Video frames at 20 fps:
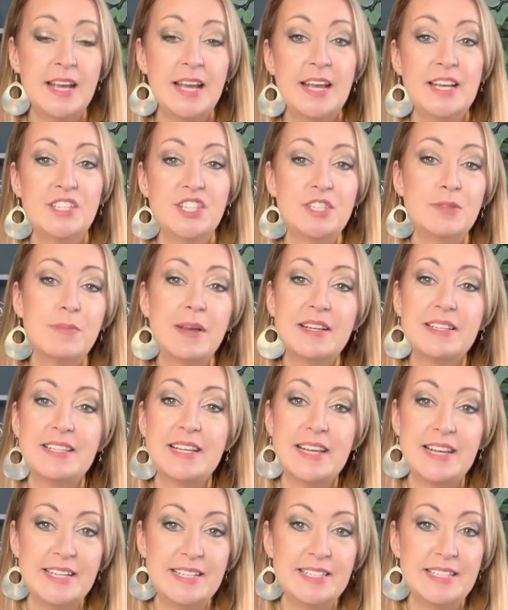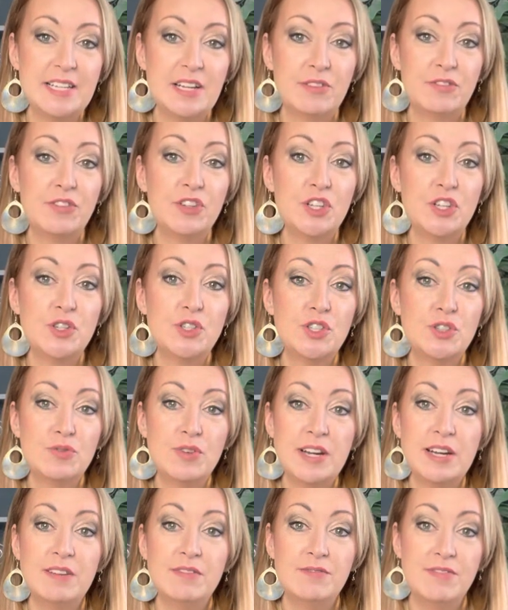It just makes it easier for you to
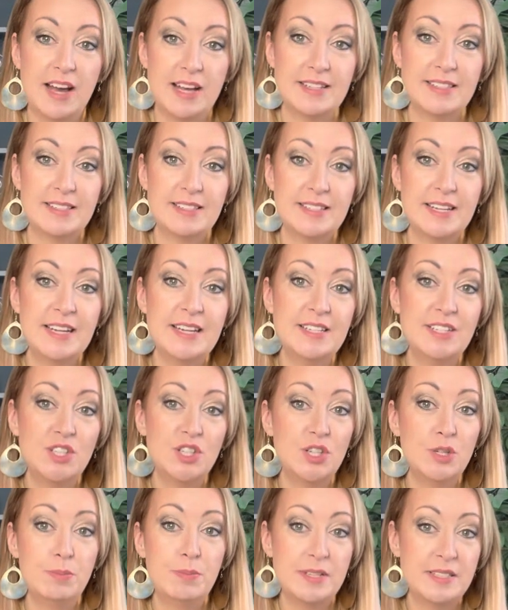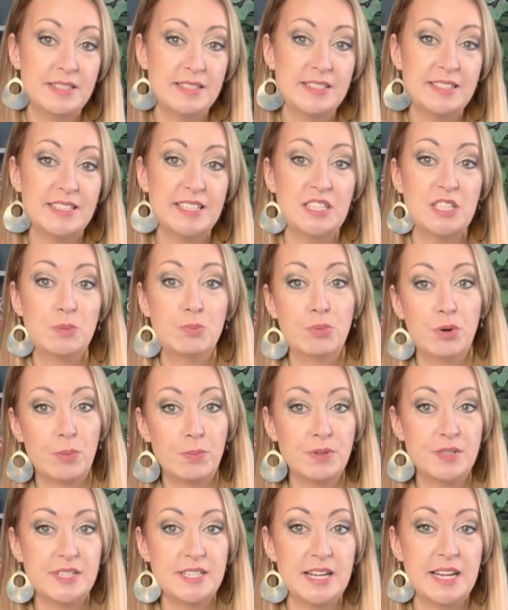reinvest into businesses,
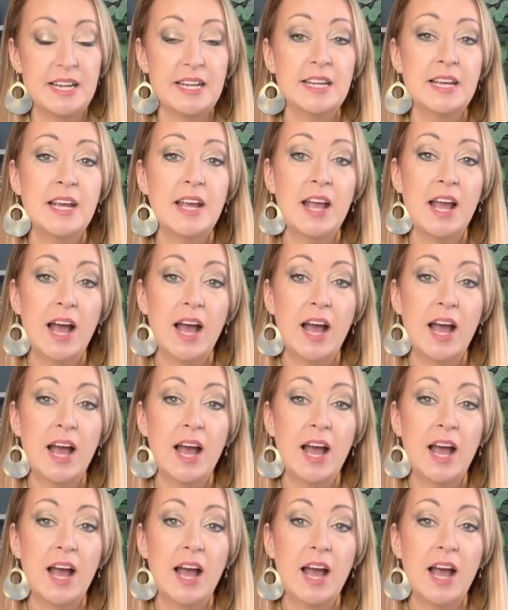property,